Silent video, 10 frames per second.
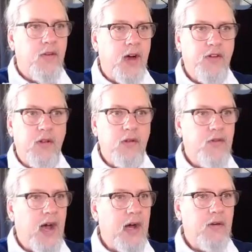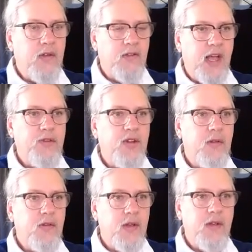Functions, files,
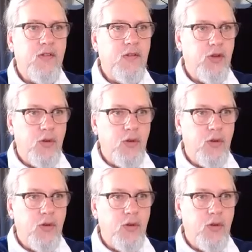exceptions, lists,